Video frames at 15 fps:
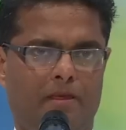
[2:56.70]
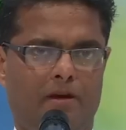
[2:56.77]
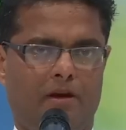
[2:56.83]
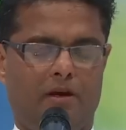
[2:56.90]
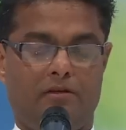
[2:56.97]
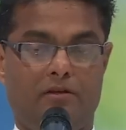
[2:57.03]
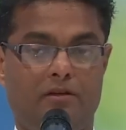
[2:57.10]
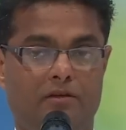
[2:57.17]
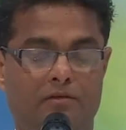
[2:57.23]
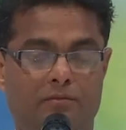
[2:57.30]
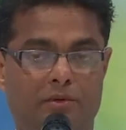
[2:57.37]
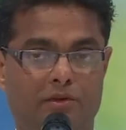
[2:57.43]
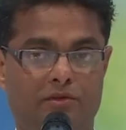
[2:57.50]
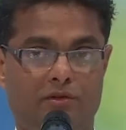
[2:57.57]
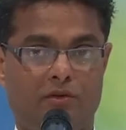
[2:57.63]
And that
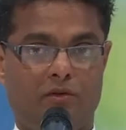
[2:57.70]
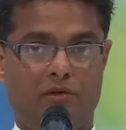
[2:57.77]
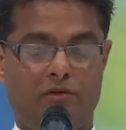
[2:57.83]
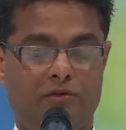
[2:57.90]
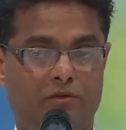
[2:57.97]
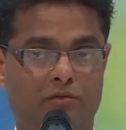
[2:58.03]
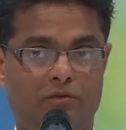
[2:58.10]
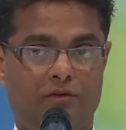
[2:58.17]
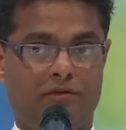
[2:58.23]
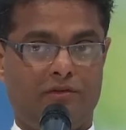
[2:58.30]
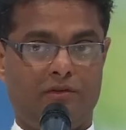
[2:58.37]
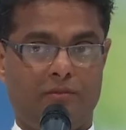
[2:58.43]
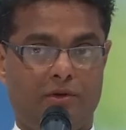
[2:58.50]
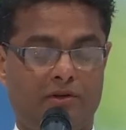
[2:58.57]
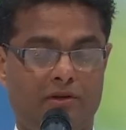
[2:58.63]
picture also was
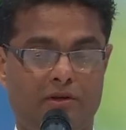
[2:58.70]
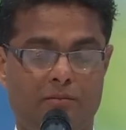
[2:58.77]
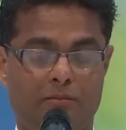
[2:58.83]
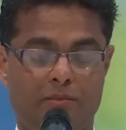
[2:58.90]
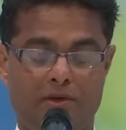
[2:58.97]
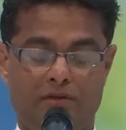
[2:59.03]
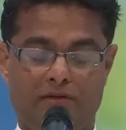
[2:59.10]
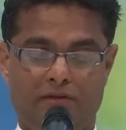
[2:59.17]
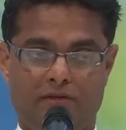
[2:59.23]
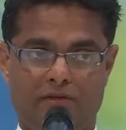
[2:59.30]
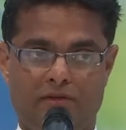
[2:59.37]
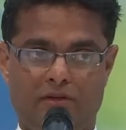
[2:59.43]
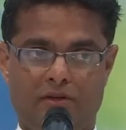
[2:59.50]
depicting peace,